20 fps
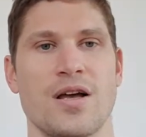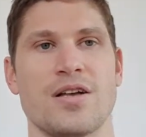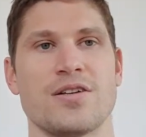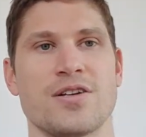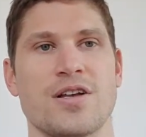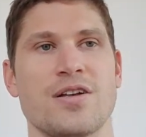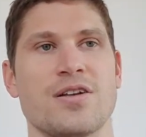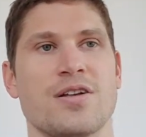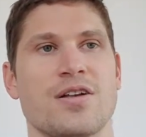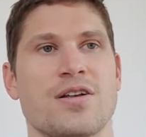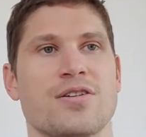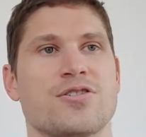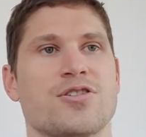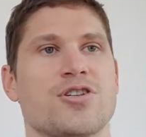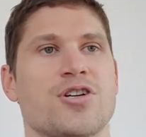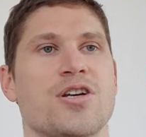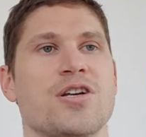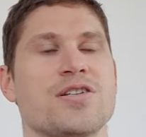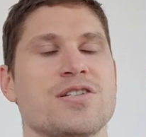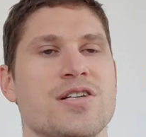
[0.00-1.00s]
it's
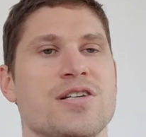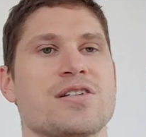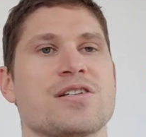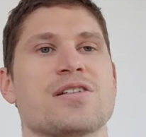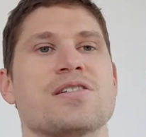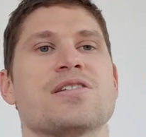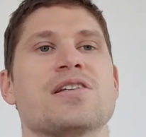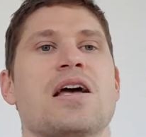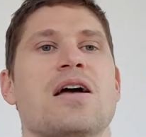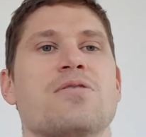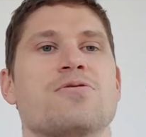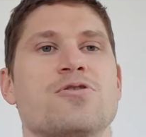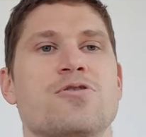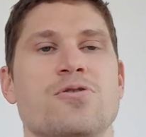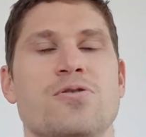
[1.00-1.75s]
cheesy as it sounds.